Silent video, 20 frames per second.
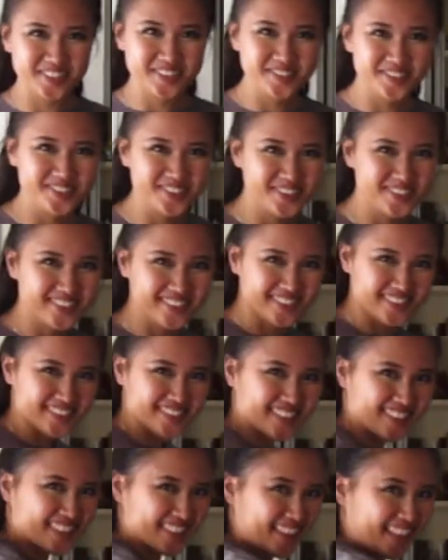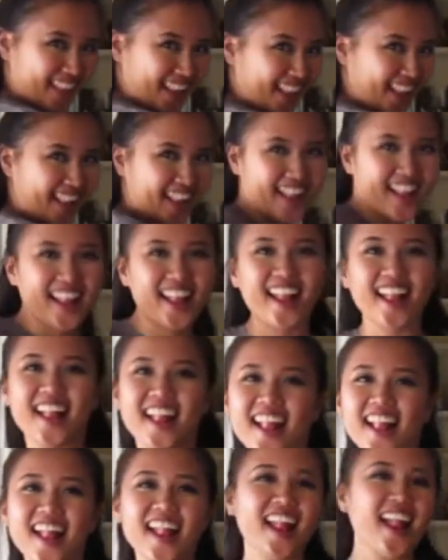item, I'm so sorry
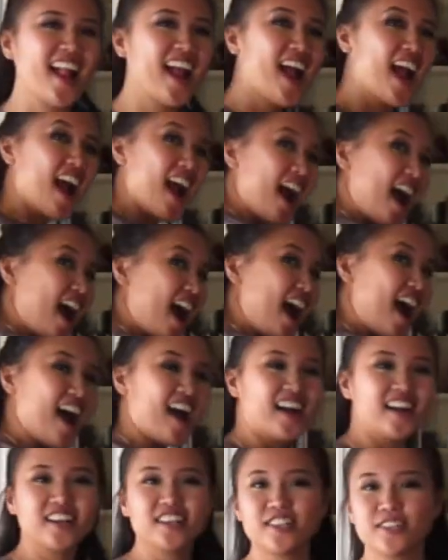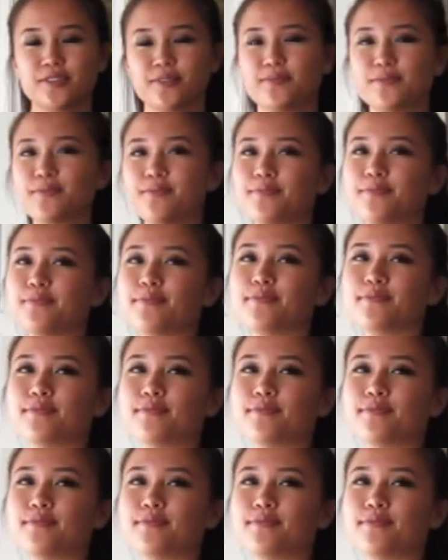guys. But it says Las